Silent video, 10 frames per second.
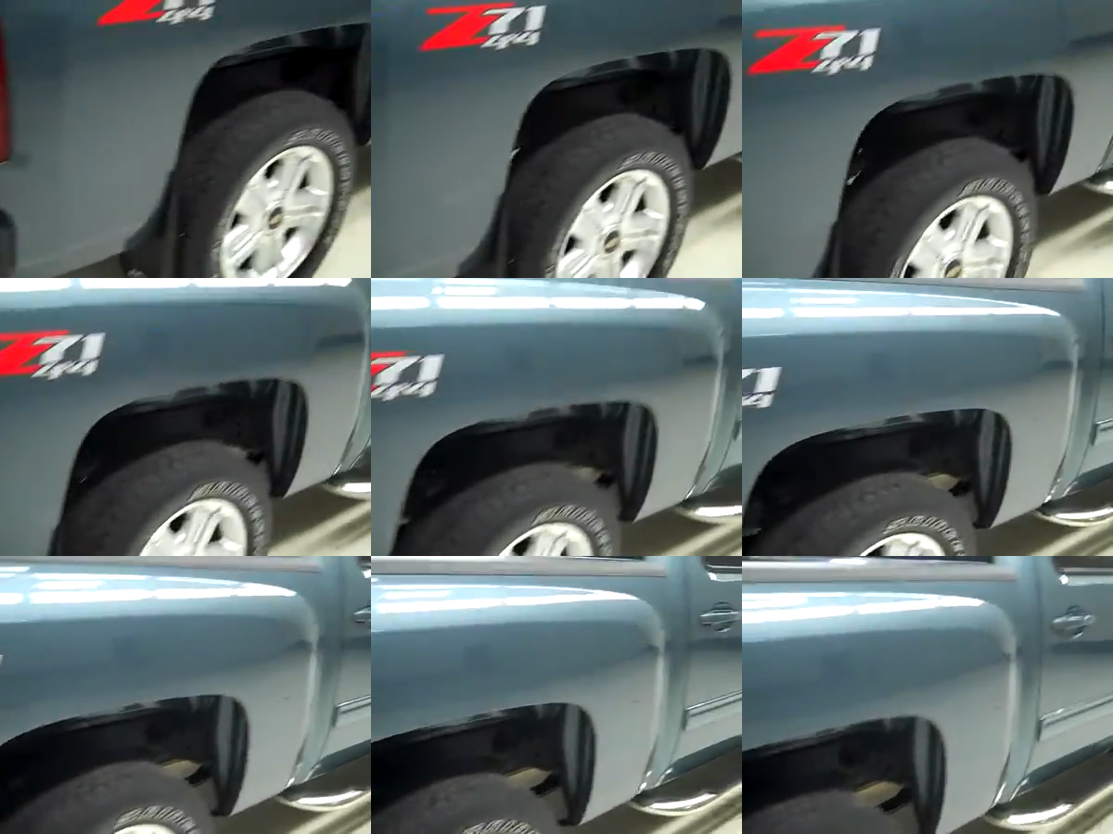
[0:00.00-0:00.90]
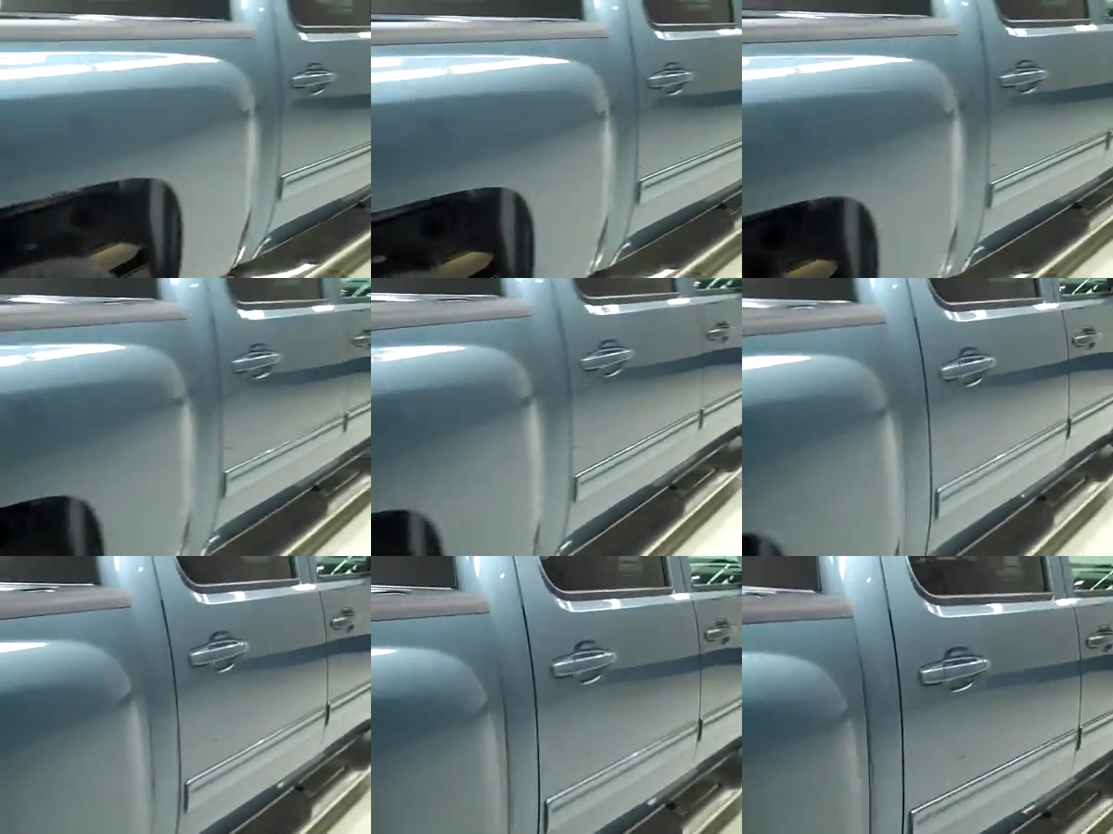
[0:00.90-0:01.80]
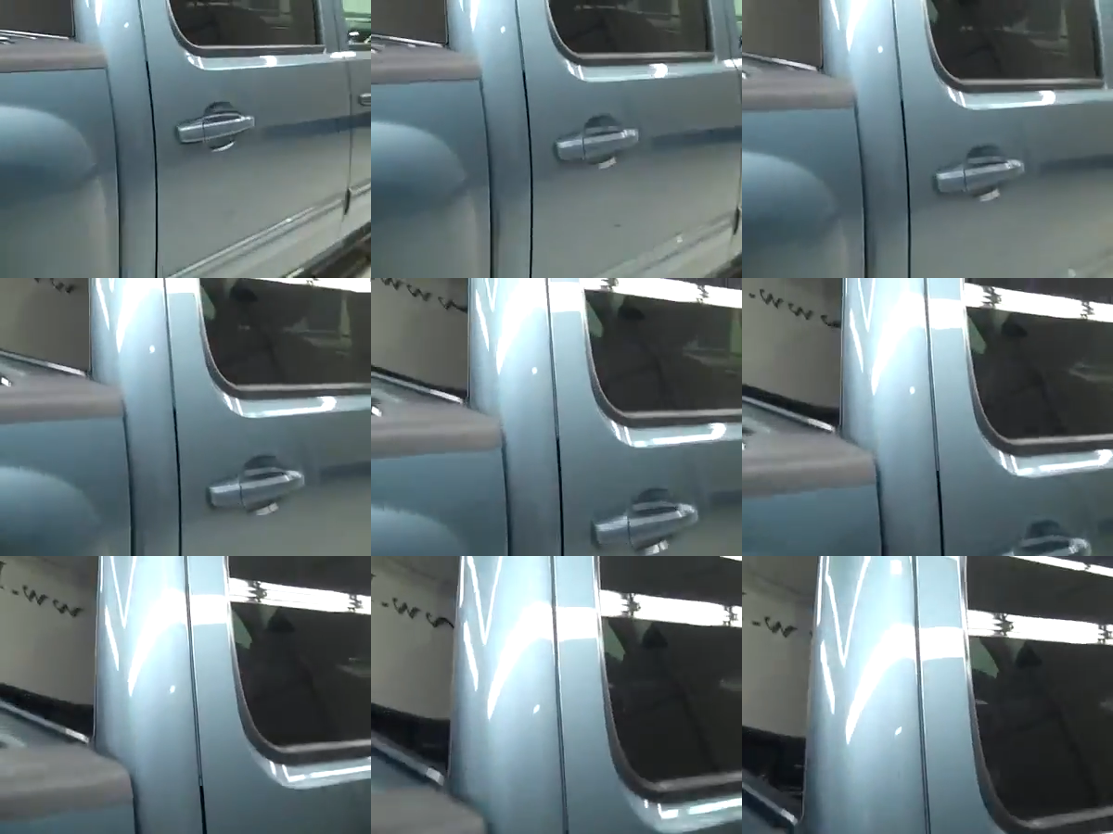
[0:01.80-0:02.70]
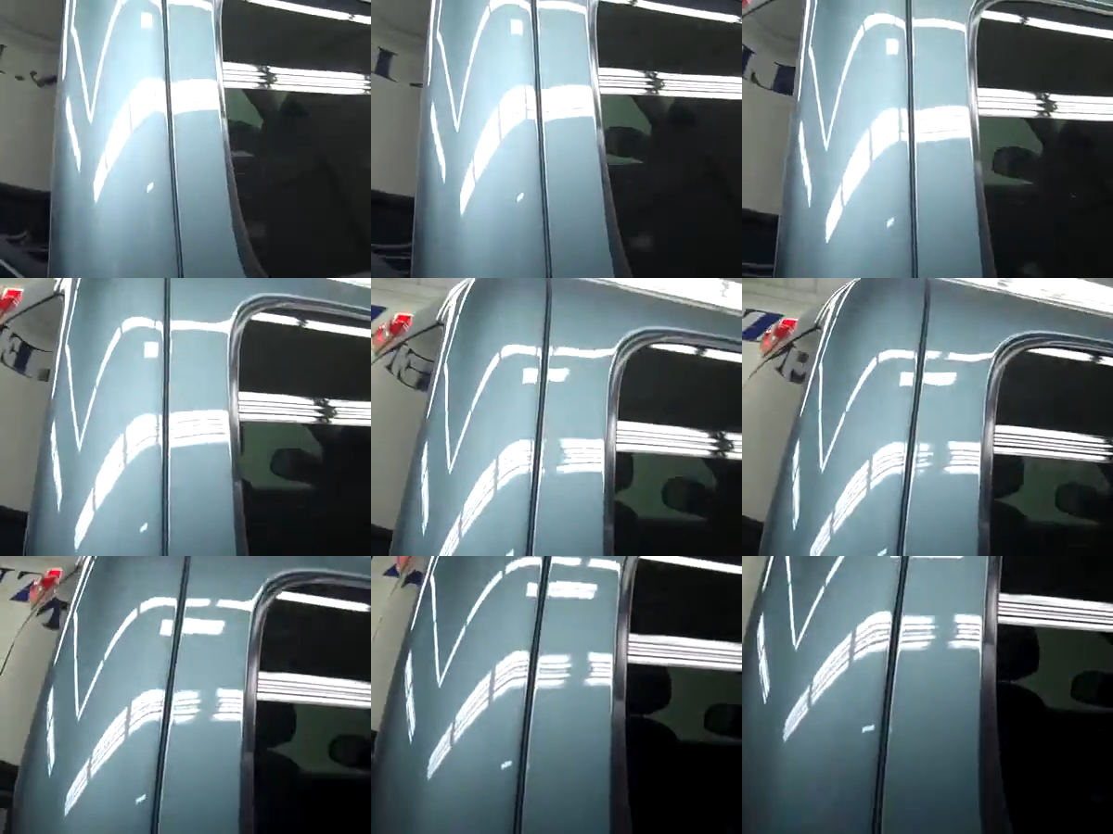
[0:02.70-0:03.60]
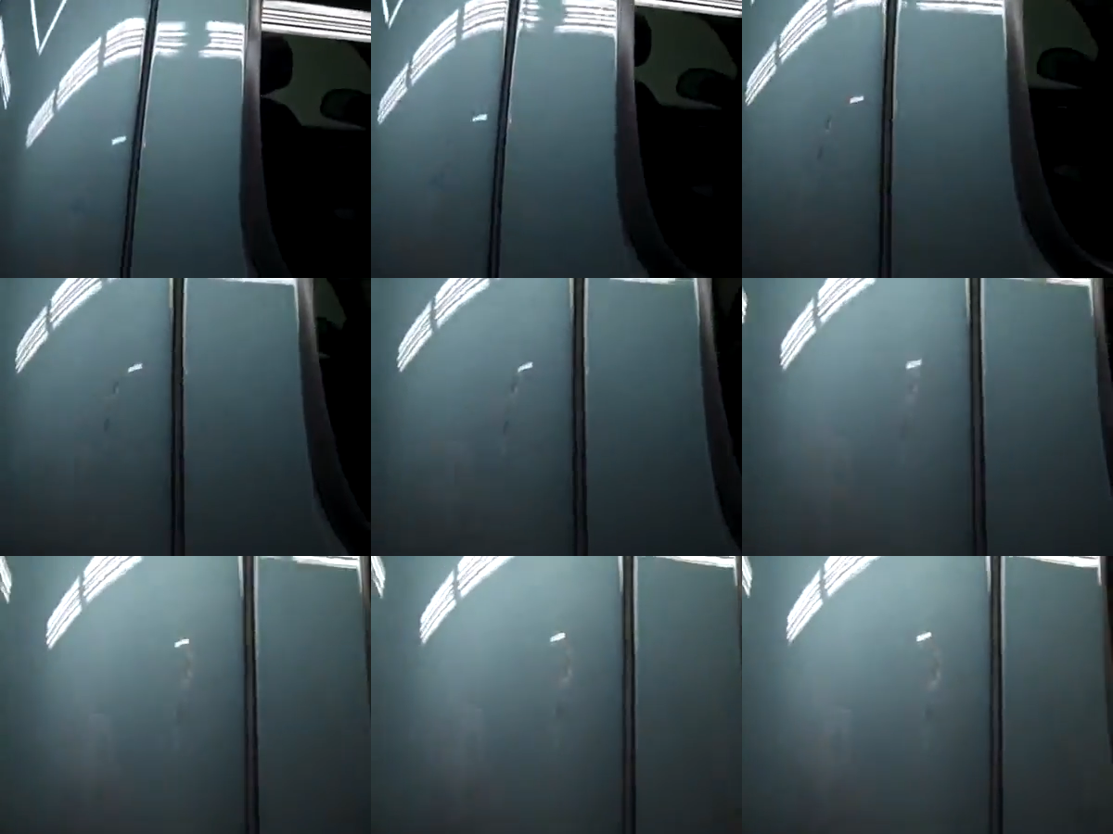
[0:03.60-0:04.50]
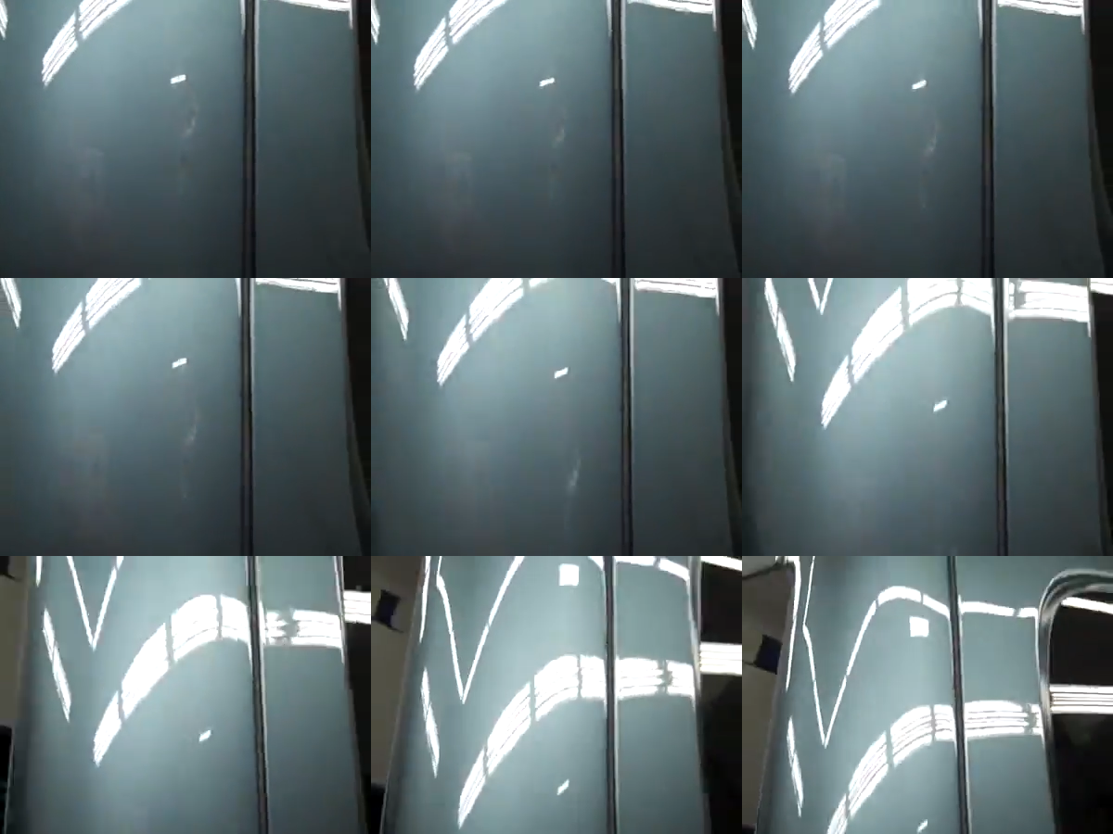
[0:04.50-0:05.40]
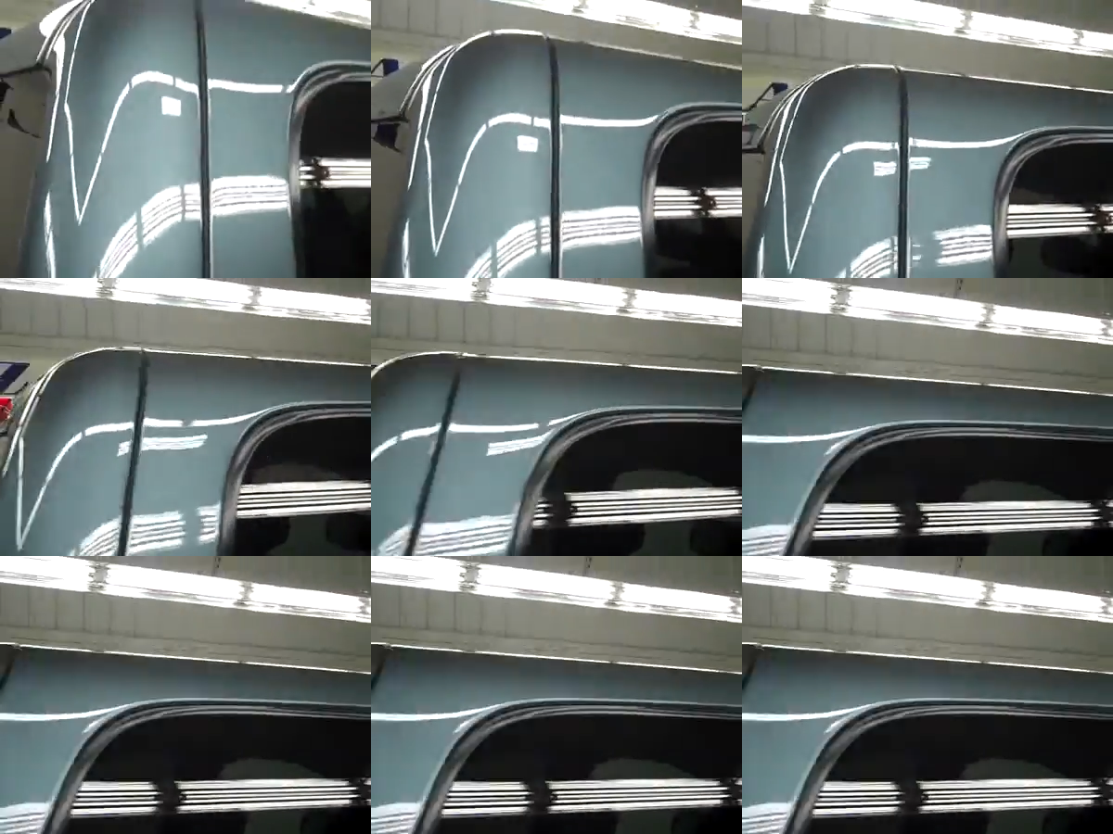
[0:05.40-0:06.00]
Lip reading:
(no speaker visible)